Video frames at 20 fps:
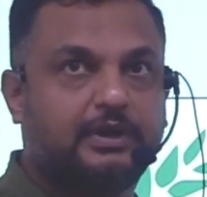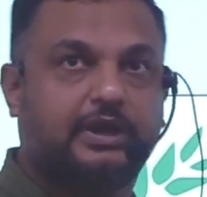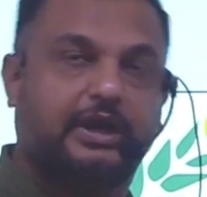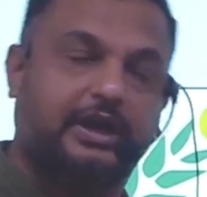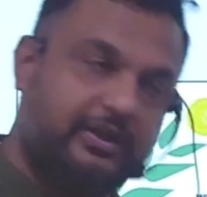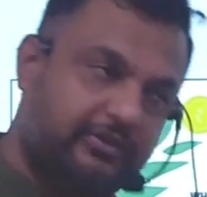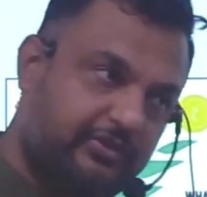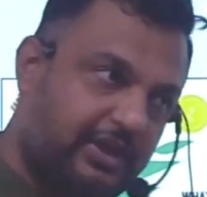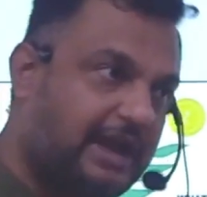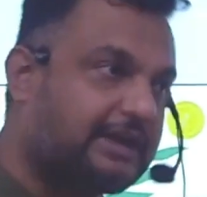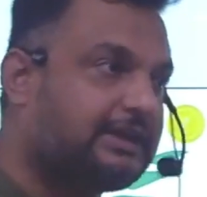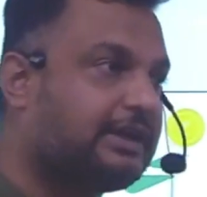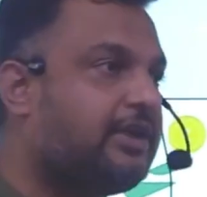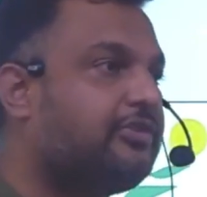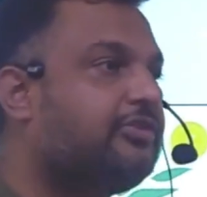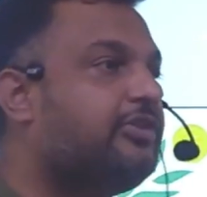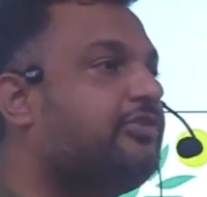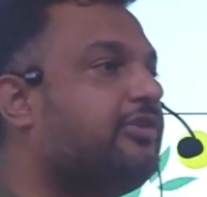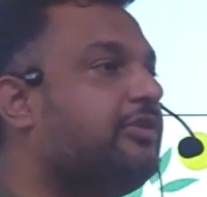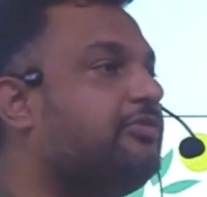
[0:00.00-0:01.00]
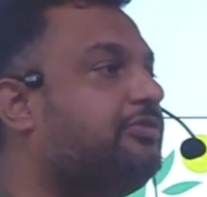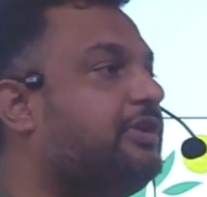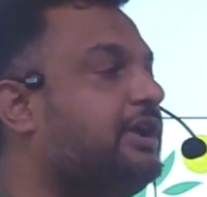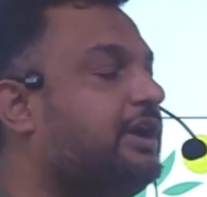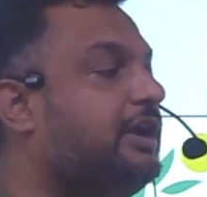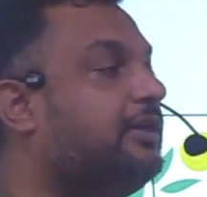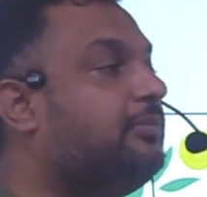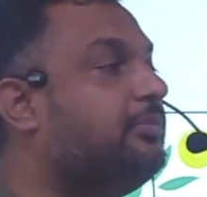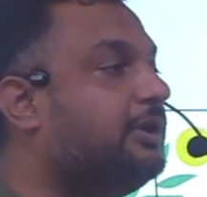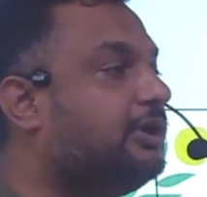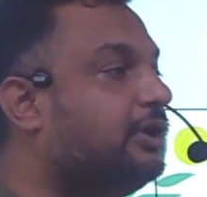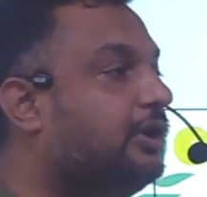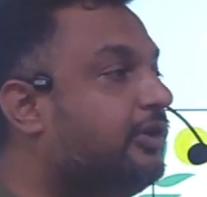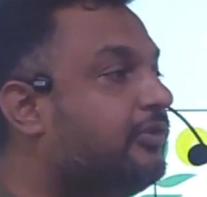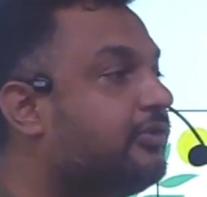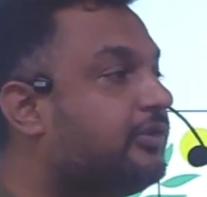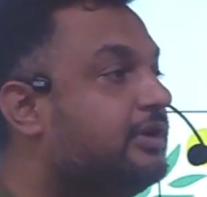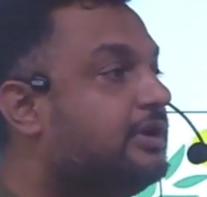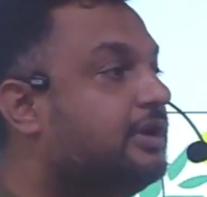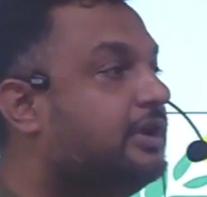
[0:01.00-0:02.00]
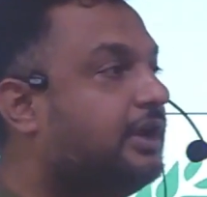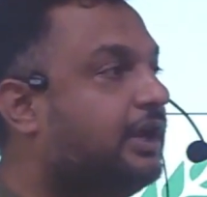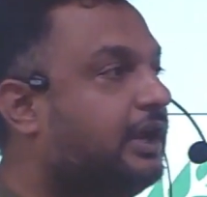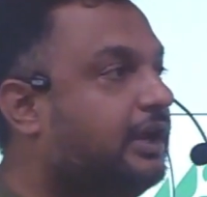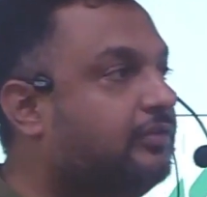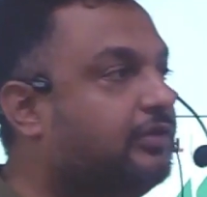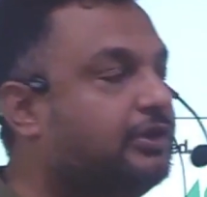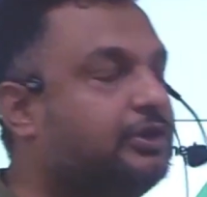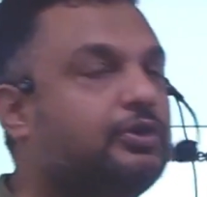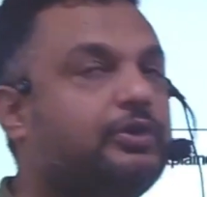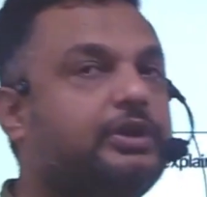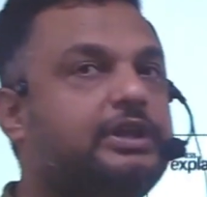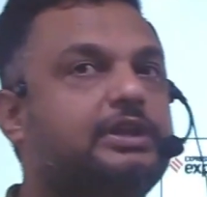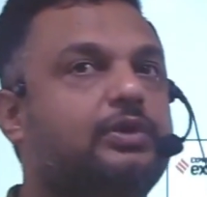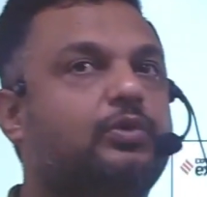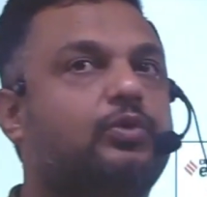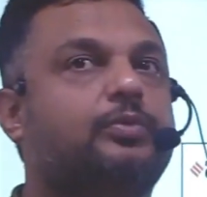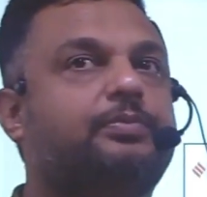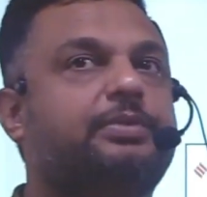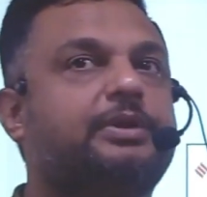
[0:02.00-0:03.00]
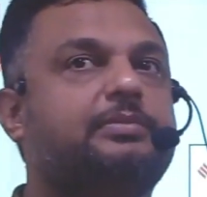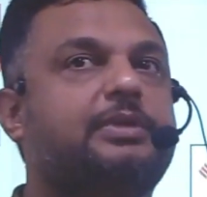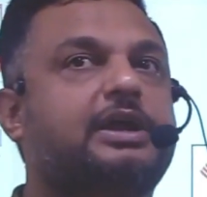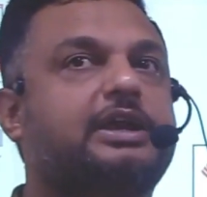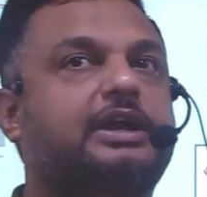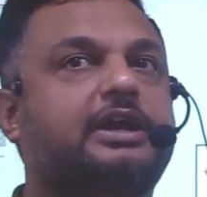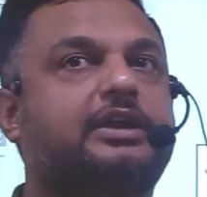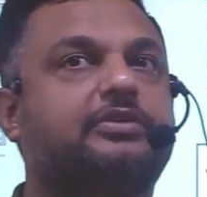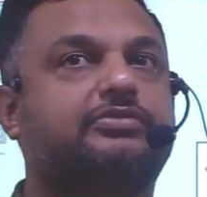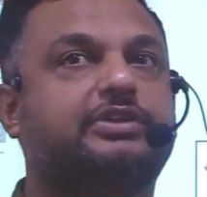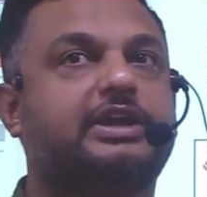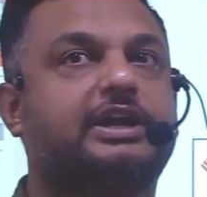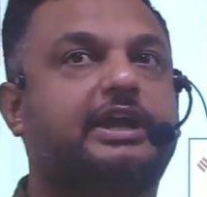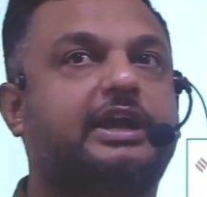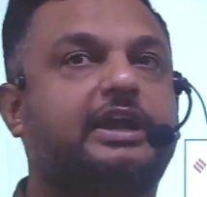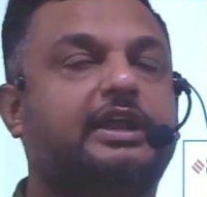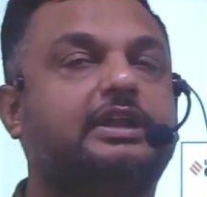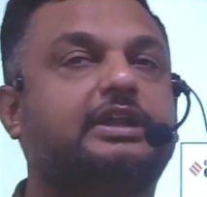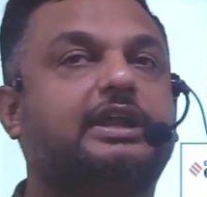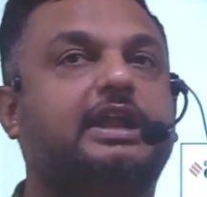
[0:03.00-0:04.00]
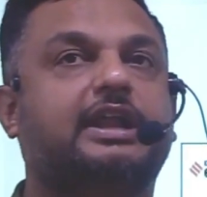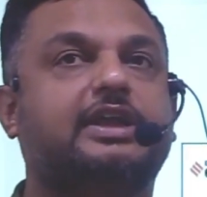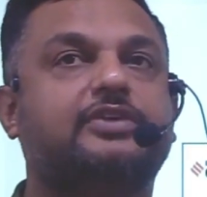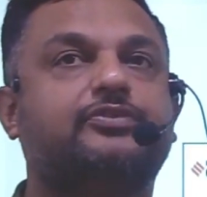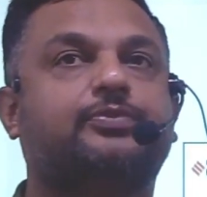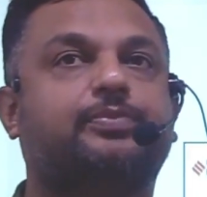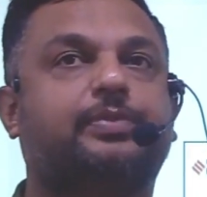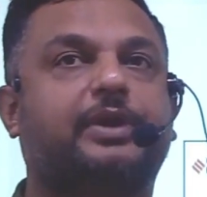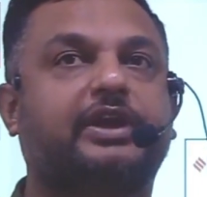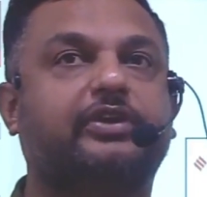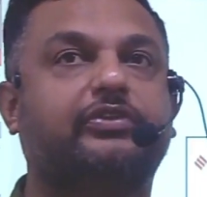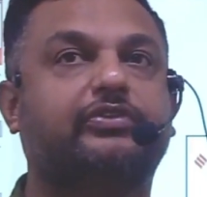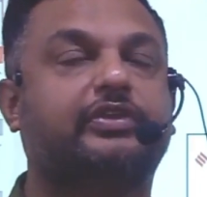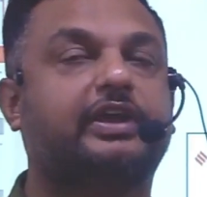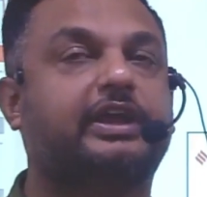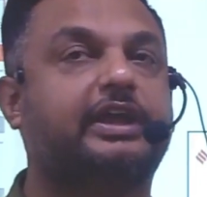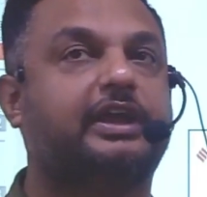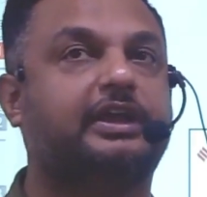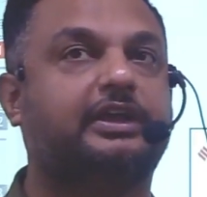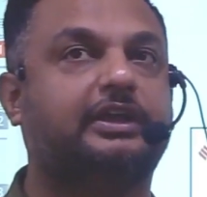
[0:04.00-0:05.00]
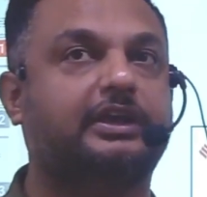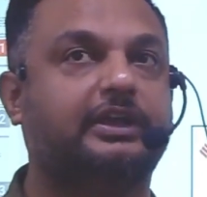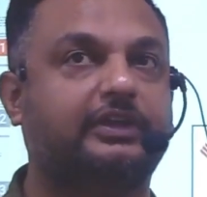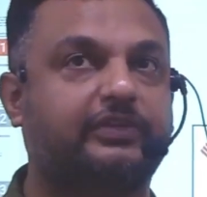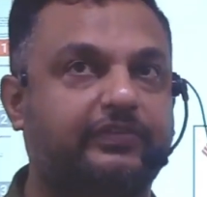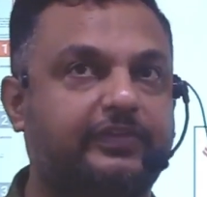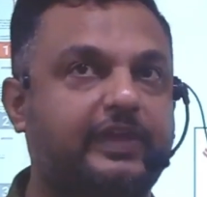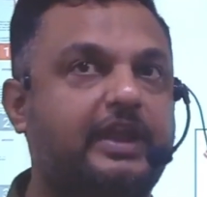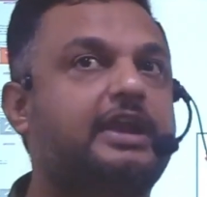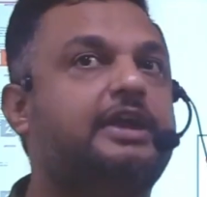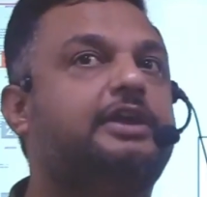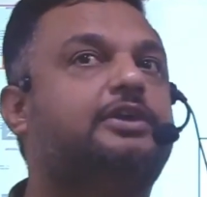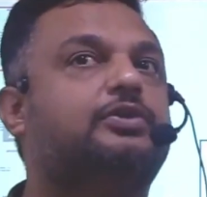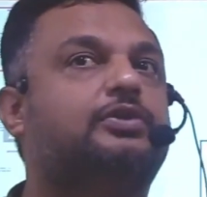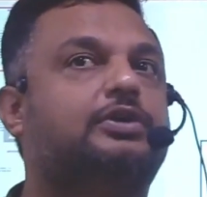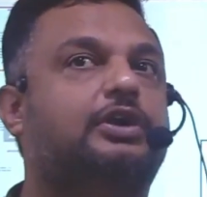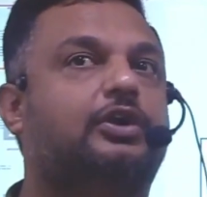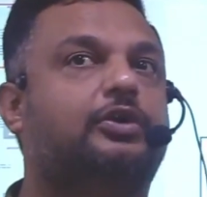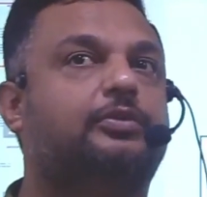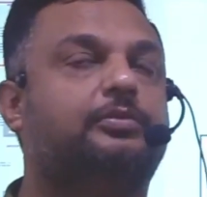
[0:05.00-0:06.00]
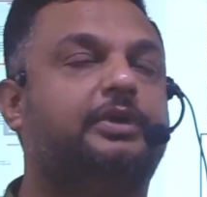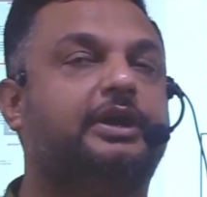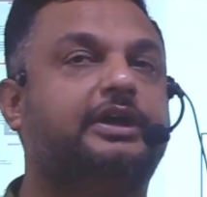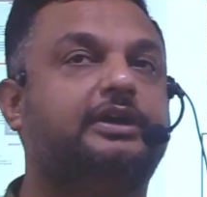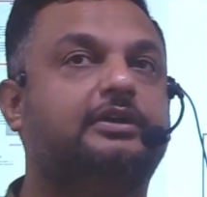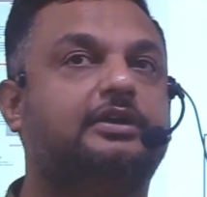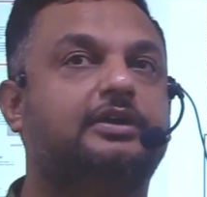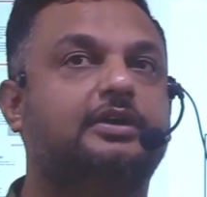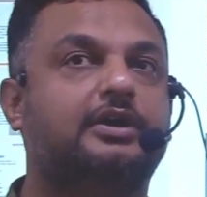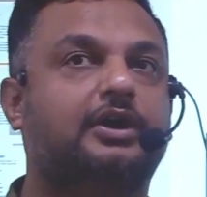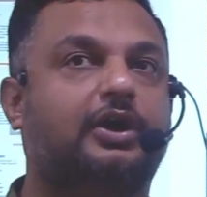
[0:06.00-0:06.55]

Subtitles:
It is act as a safety net because even though in the open market, if they are getting the less price, they can sell it to government,